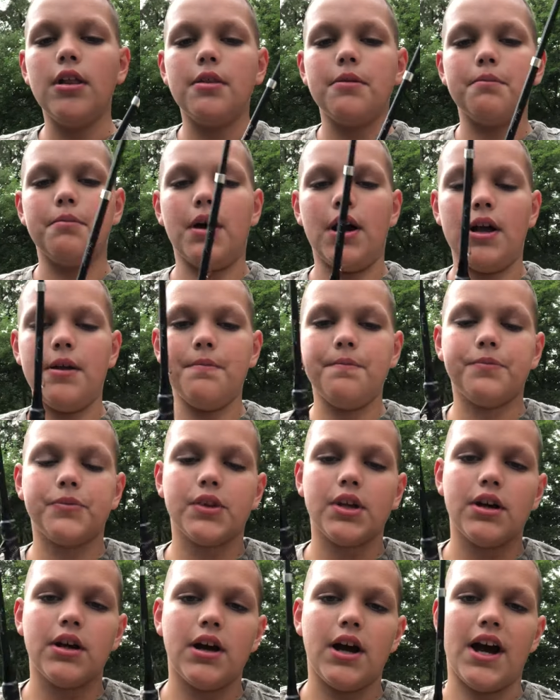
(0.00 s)
but
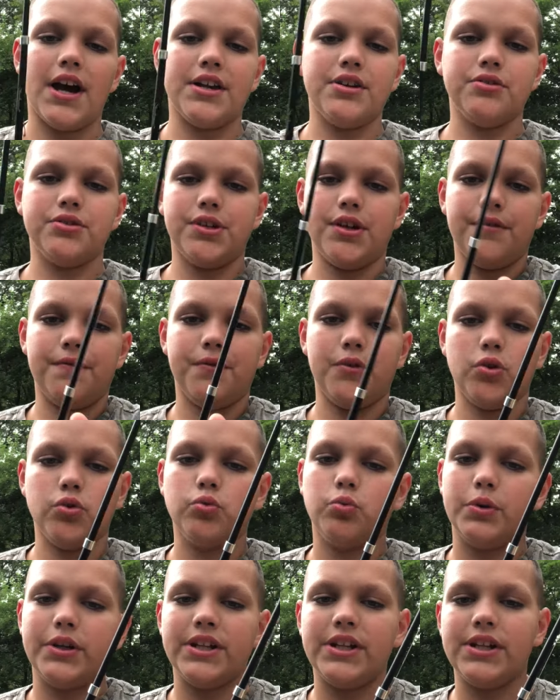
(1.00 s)
I use it for
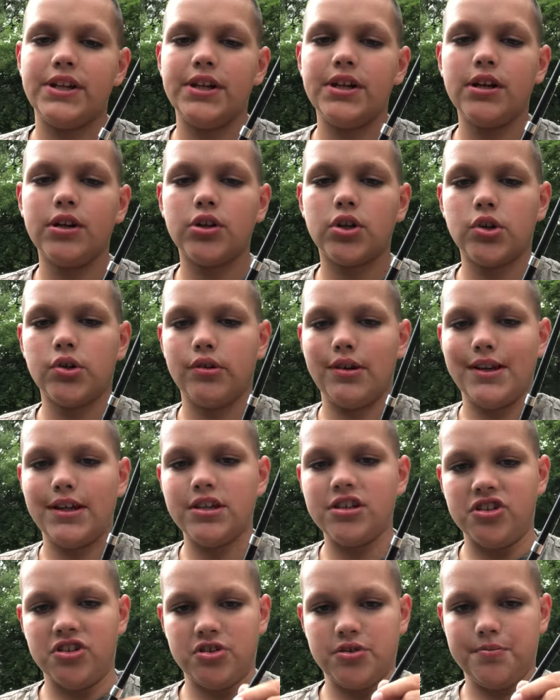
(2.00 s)
weedy
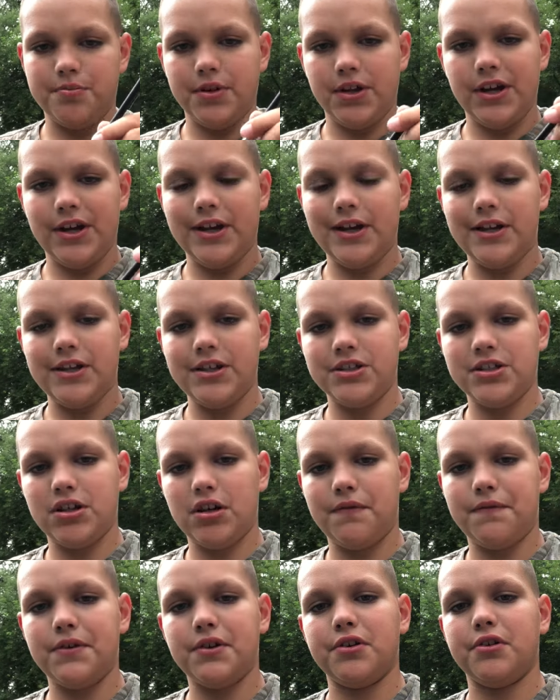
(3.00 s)
creeks because
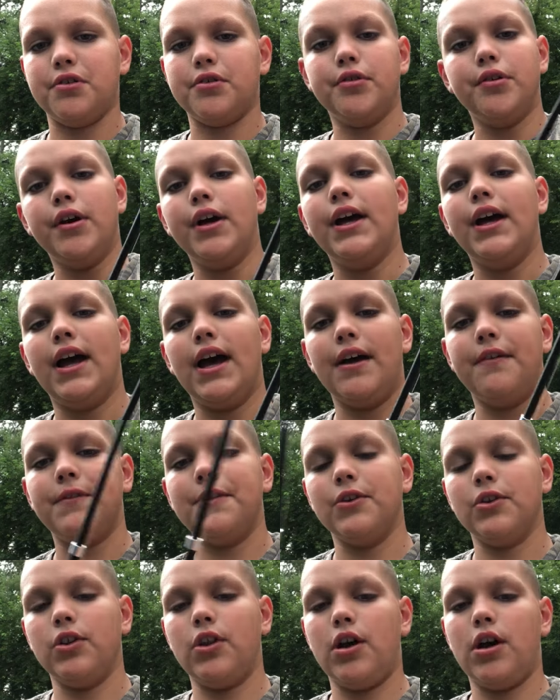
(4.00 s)
if you have
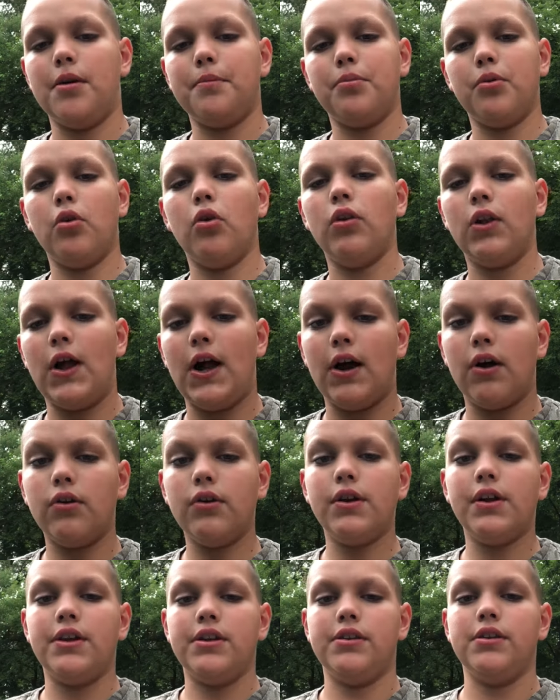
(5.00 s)
your lawn pole out
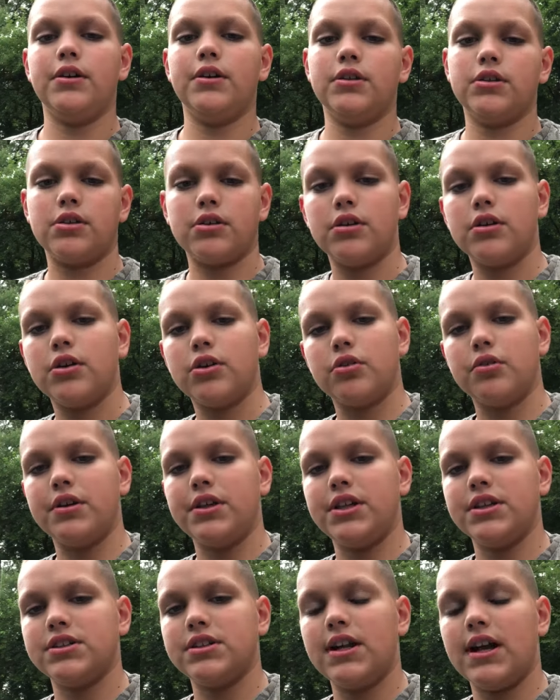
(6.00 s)
and the
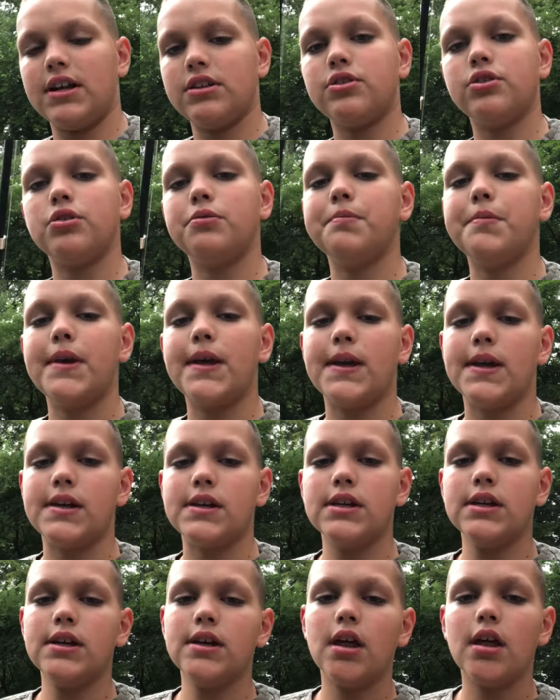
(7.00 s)
creek is not too
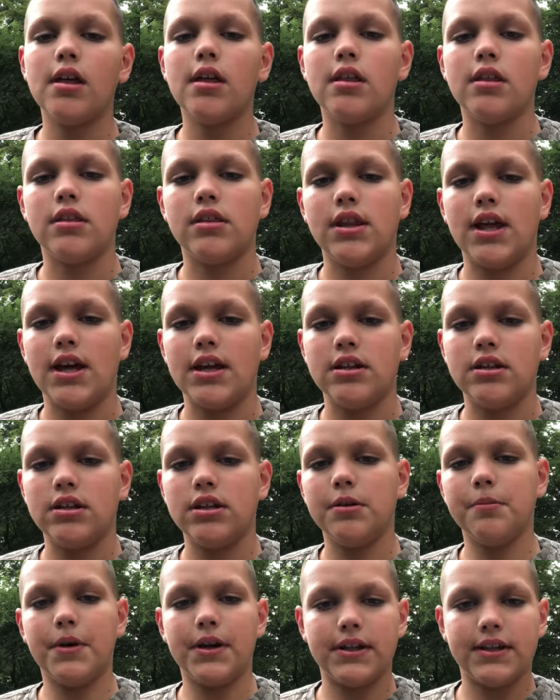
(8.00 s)
big, then
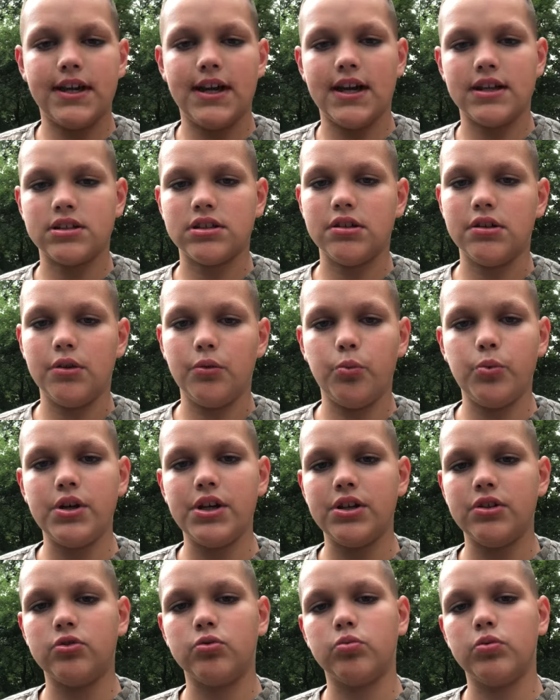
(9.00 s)
you might cast in the
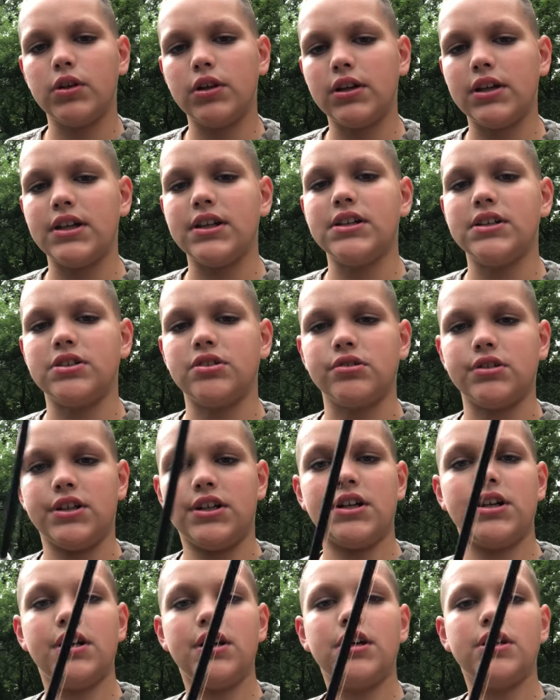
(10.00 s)
weeds really
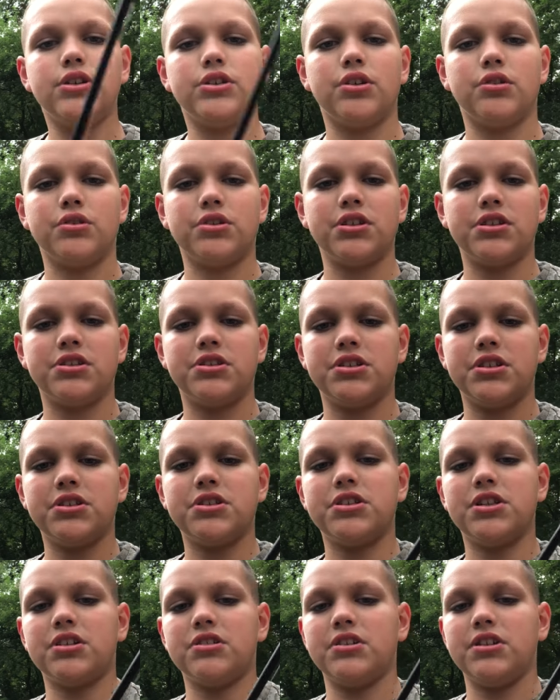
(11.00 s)
easily. So since
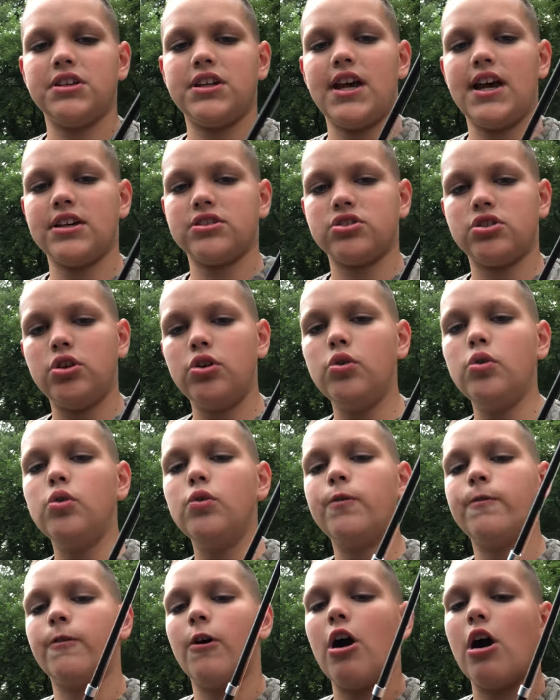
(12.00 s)
this doesn't cast too
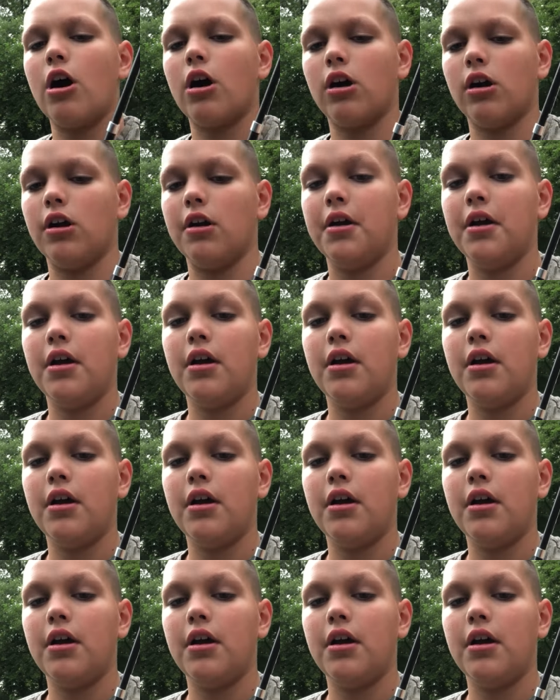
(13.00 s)
far,